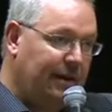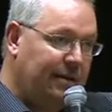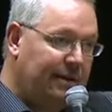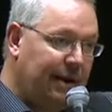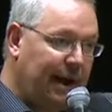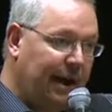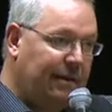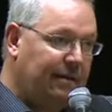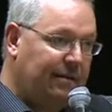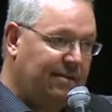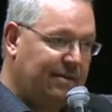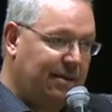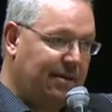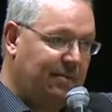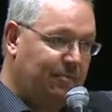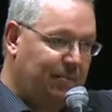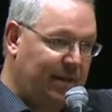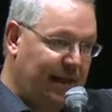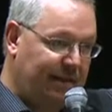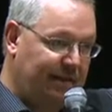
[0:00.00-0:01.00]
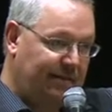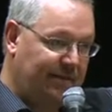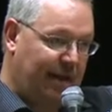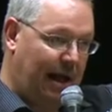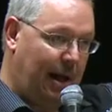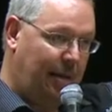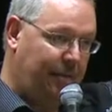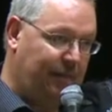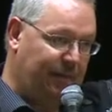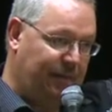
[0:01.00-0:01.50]
take some blood
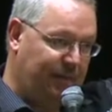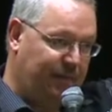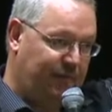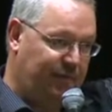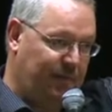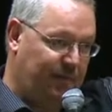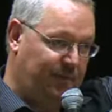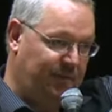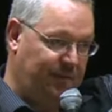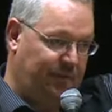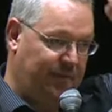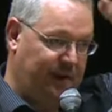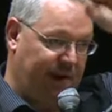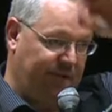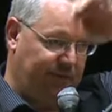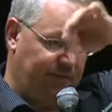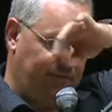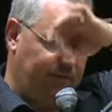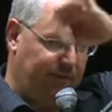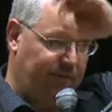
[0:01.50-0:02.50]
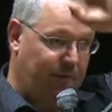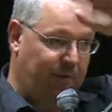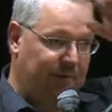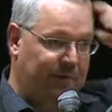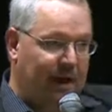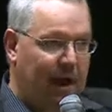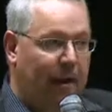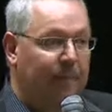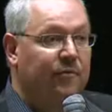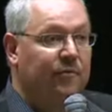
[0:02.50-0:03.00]
samples from the patients from
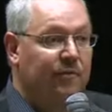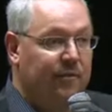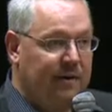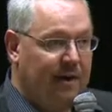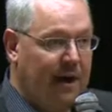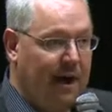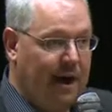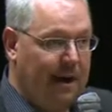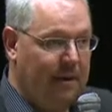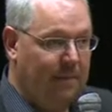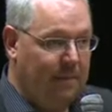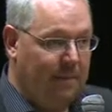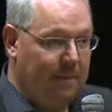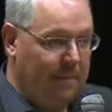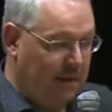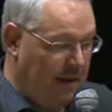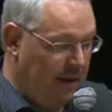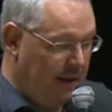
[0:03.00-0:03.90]
time to time,